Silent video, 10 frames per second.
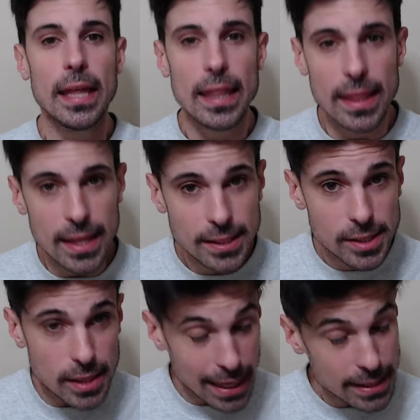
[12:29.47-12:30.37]

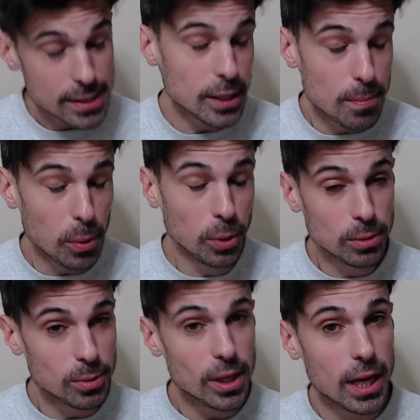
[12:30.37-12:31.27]
this, at least in the Boulder
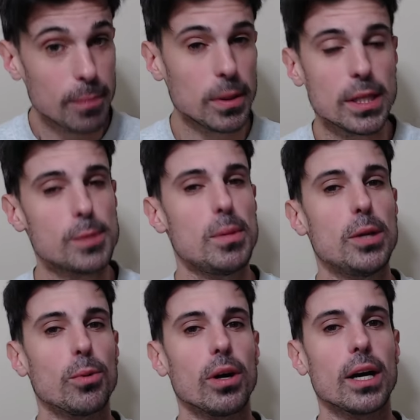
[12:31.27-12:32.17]
World Cup and the Speed
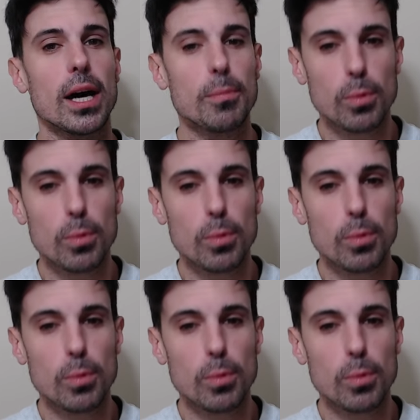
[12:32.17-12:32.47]
World Cup,